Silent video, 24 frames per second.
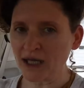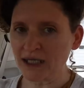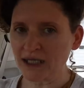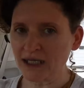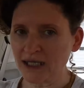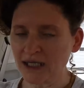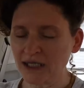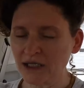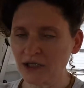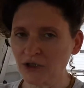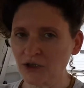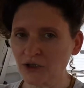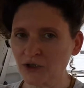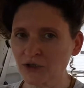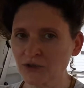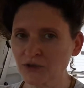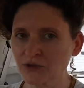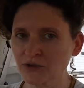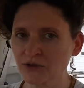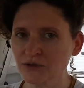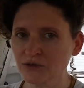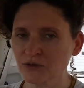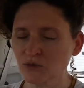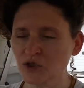here,
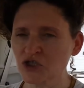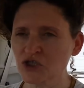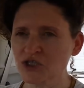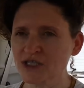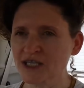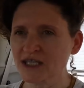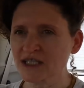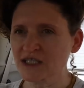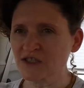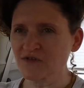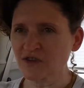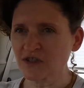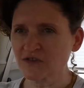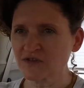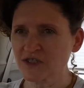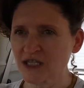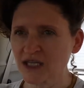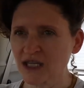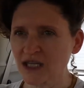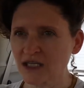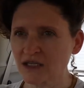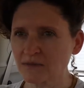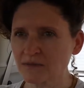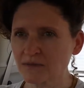would you say it's
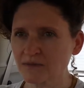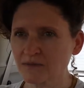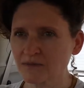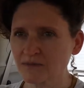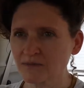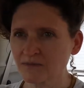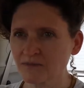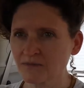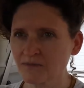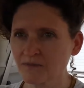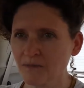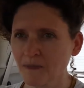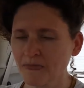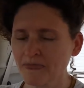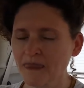58? 59.